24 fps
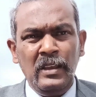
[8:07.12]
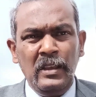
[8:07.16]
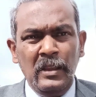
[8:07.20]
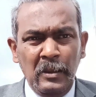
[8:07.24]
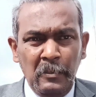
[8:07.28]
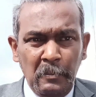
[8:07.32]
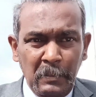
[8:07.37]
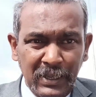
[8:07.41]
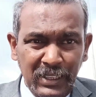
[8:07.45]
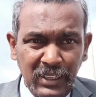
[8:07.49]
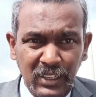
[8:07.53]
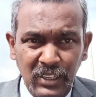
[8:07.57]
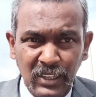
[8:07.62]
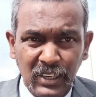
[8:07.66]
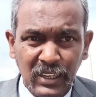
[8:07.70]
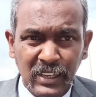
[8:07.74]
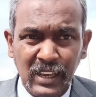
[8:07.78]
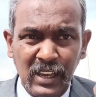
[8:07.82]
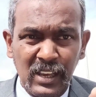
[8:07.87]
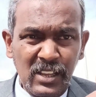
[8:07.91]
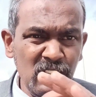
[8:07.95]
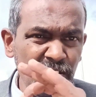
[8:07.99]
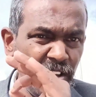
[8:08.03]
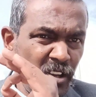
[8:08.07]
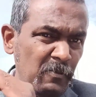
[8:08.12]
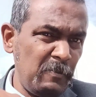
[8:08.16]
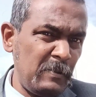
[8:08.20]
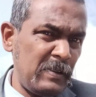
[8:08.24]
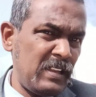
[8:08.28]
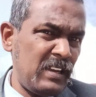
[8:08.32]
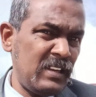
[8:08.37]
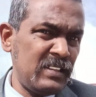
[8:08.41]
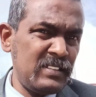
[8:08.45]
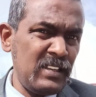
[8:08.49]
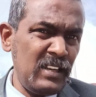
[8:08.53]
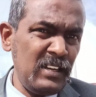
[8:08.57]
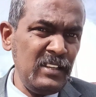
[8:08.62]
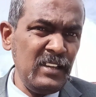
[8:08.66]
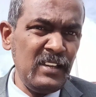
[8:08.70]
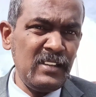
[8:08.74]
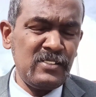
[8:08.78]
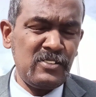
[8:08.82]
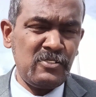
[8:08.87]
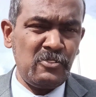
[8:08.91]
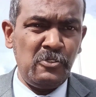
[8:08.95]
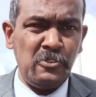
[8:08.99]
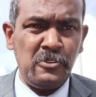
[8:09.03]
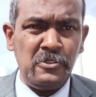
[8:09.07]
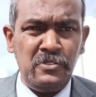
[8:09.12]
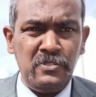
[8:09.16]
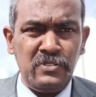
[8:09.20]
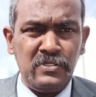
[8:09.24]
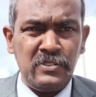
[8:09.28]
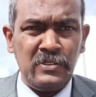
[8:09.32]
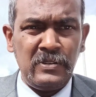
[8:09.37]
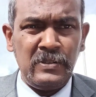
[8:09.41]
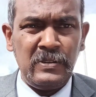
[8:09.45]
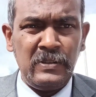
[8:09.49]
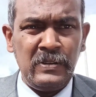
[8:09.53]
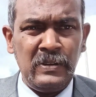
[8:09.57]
But in case of luxurious goods,